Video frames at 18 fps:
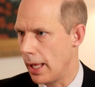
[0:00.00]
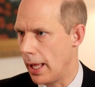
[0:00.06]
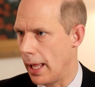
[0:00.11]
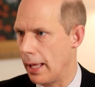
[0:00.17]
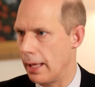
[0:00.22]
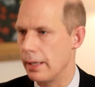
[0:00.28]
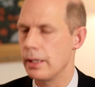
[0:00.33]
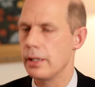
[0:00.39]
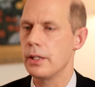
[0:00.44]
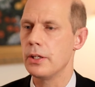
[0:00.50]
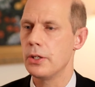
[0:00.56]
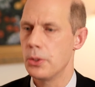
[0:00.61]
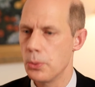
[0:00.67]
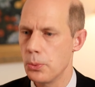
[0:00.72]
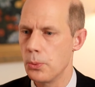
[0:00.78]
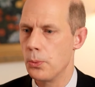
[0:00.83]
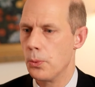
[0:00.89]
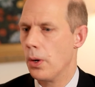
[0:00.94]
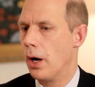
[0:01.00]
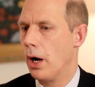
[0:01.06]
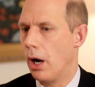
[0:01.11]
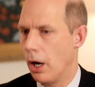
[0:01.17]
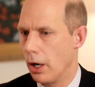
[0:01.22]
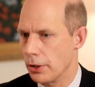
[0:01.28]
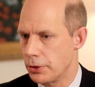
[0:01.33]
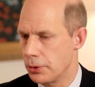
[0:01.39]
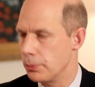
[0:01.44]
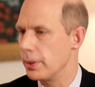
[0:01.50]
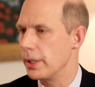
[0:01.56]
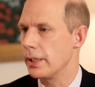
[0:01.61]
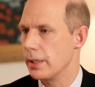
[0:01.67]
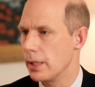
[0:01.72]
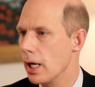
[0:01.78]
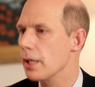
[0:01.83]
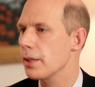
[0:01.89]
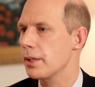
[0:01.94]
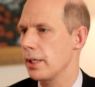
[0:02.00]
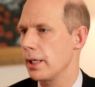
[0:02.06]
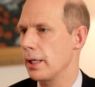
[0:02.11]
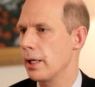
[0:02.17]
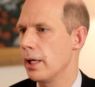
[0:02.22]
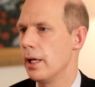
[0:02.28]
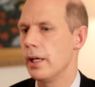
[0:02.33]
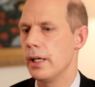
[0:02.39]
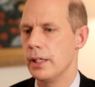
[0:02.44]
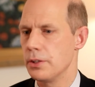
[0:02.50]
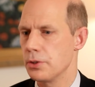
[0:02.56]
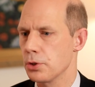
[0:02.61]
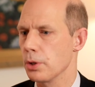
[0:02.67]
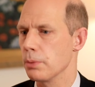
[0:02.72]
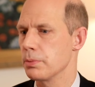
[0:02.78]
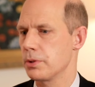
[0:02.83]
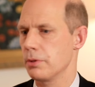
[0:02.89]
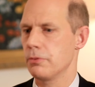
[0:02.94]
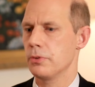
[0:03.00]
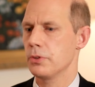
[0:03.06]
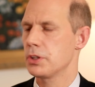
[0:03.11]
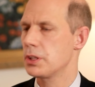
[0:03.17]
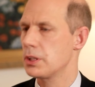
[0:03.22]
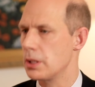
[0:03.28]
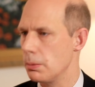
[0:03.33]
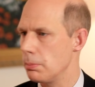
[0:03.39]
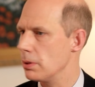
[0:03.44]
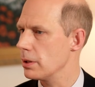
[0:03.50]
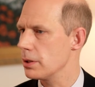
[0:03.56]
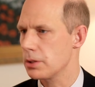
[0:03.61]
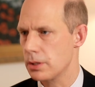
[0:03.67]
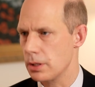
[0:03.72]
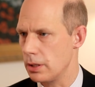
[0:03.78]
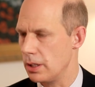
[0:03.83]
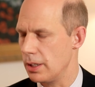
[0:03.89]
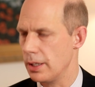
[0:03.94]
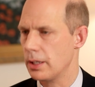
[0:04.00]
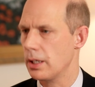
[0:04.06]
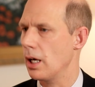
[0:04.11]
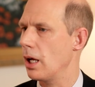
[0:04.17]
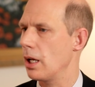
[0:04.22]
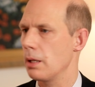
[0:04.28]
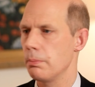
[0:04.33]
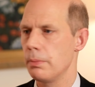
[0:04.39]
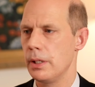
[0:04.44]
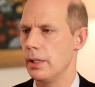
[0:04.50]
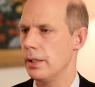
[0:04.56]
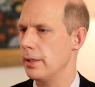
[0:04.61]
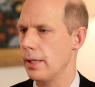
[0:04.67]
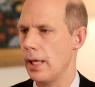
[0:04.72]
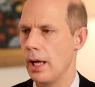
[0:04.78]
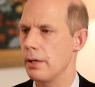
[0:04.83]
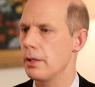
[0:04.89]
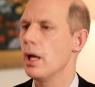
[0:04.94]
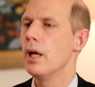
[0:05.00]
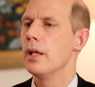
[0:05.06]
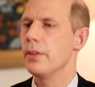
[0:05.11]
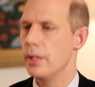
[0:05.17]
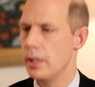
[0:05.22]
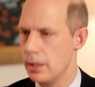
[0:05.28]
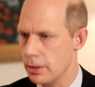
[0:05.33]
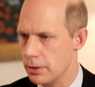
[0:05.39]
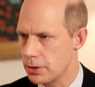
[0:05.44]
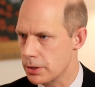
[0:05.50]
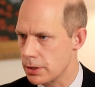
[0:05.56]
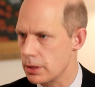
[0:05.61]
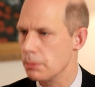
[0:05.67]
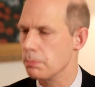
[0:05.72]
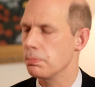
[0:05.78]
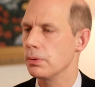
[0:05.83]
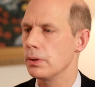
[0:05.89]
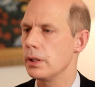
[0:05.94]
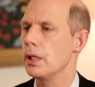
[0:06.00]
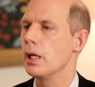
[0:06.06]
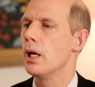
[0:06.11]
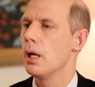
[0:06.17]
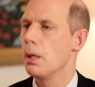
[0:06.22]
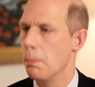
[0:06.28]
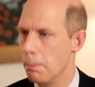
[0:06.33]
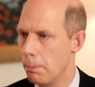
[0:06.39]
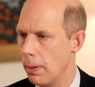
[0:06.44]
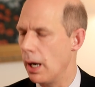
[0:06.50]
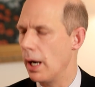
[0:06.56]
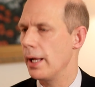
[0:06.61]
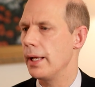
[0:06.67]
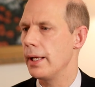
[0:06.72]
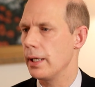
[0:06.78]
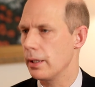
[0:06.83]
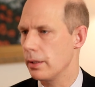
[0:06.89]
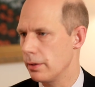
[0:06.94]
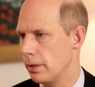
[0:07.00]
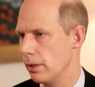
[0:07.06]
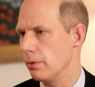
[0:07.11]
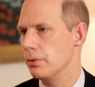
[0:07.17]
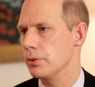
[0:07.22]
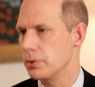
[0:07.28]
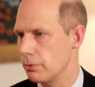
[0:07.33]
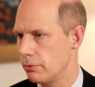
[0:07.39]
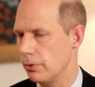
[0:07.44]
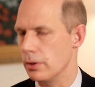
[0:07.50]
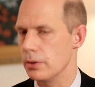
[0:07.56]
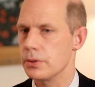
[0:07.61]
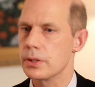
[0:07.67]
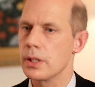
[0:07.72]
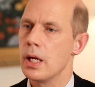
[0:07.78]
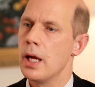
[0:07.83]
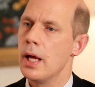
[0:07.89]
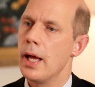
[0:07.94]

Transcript: And you are doing nothing in terms of stimulus to the economy in that. It is simply buying those votes.